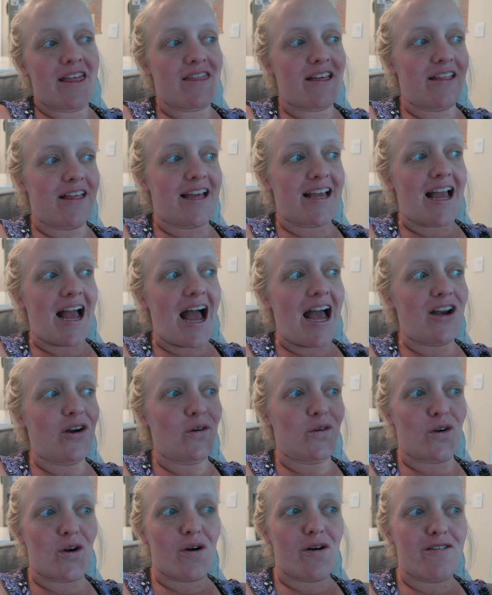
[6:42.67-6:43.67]
that like, I
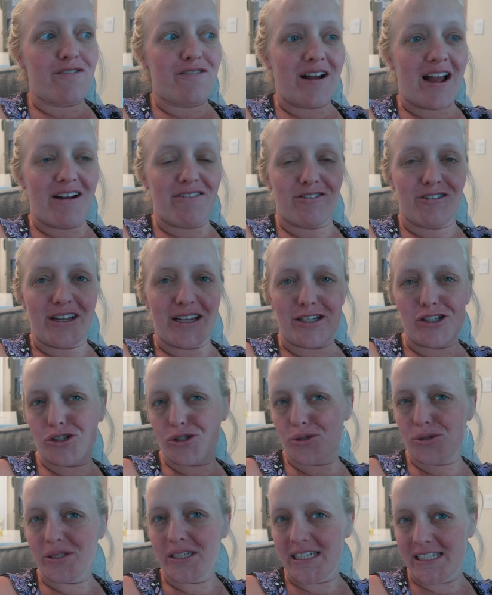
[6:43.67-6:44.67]
don't know if I ever like
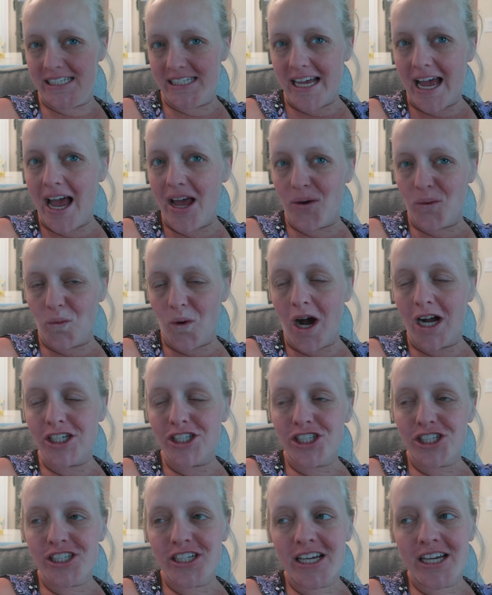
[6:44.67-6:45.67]
truly sat and
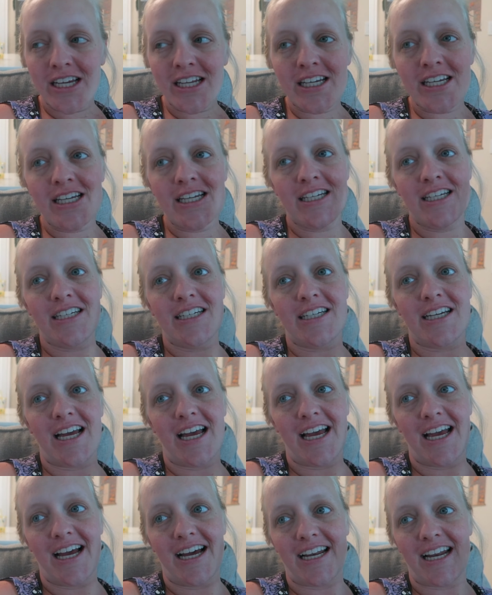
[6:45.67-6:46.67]
watched it
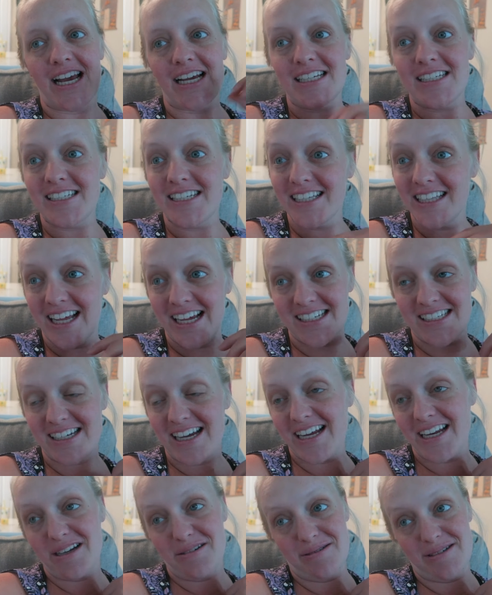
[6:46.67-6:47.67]
and I did last
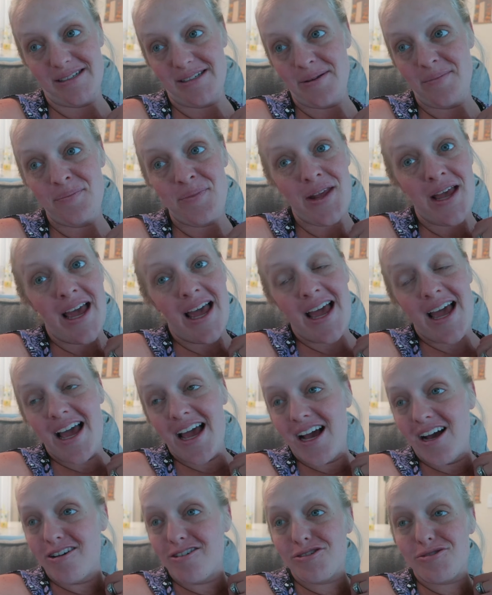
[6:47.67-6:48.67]
night and it was
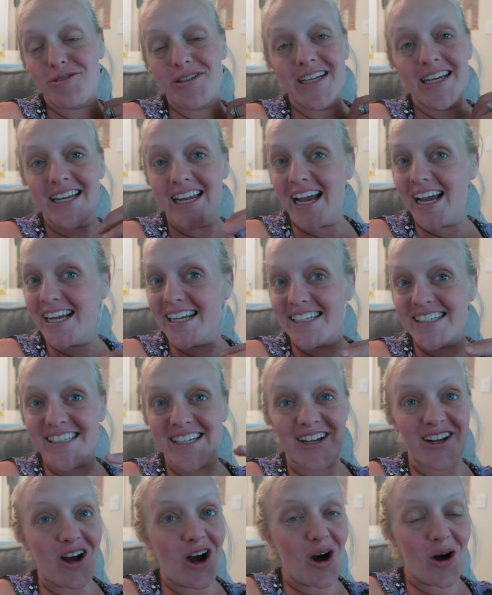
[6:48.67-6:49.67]
it was really
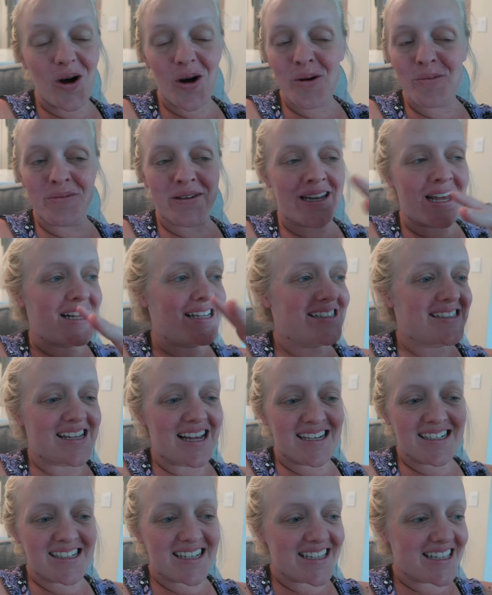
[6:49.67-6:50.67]
nice and calm, a nice
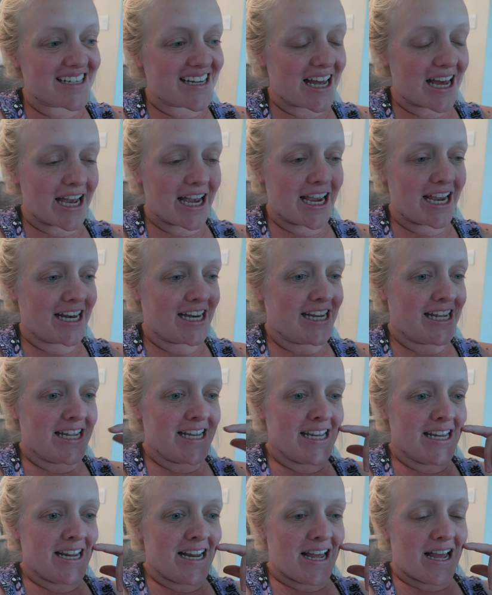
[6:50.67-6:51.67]
end to the night.
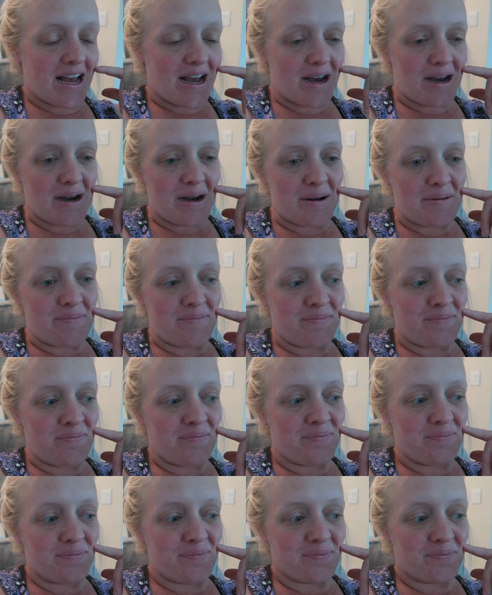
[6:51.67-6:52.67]

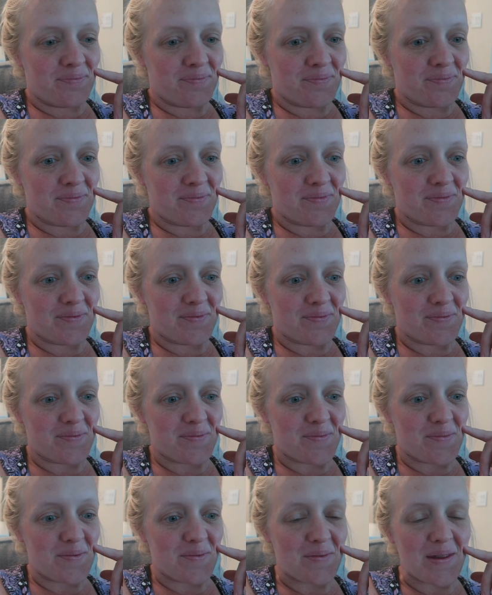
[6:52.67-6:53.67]
Um,
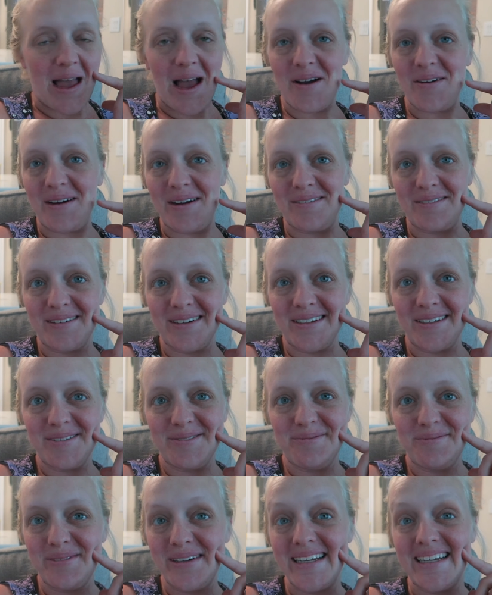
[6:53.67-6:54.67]

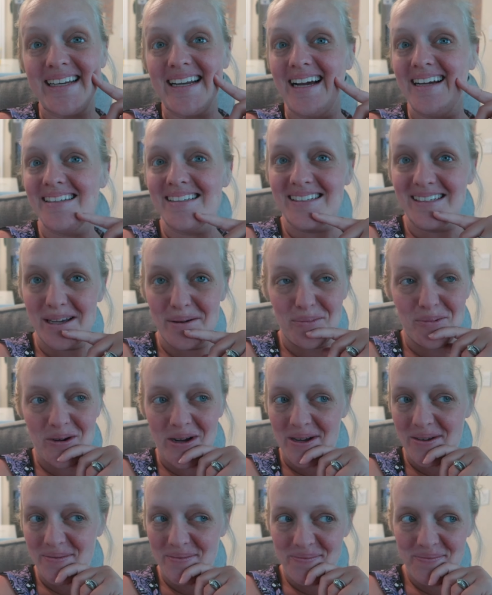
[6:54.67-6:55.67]
however, we did not sleep
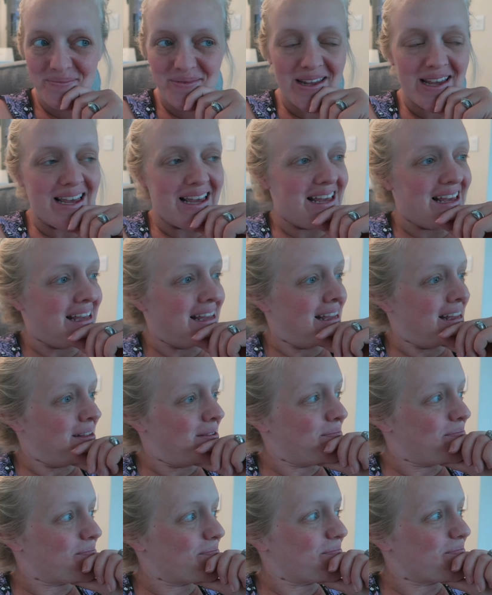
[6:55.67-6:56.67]
well.
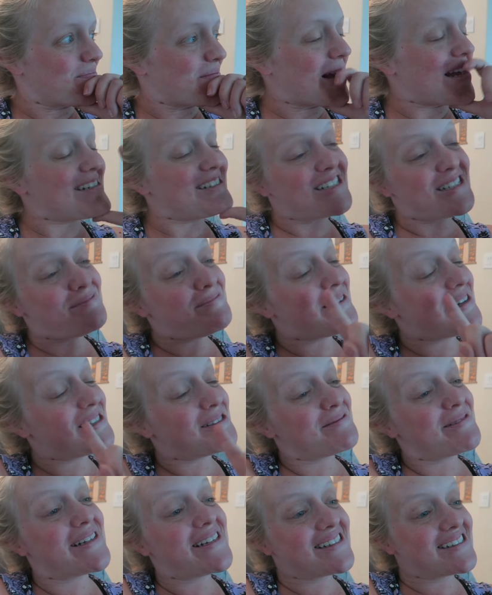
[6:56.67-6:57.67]
And just
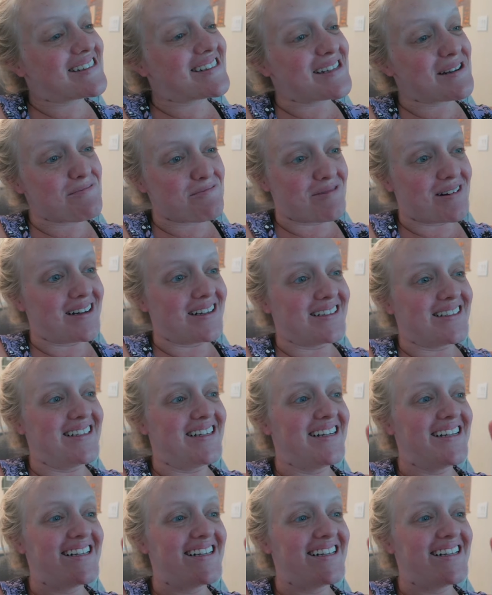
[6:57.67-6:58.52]
because we didn't sleep well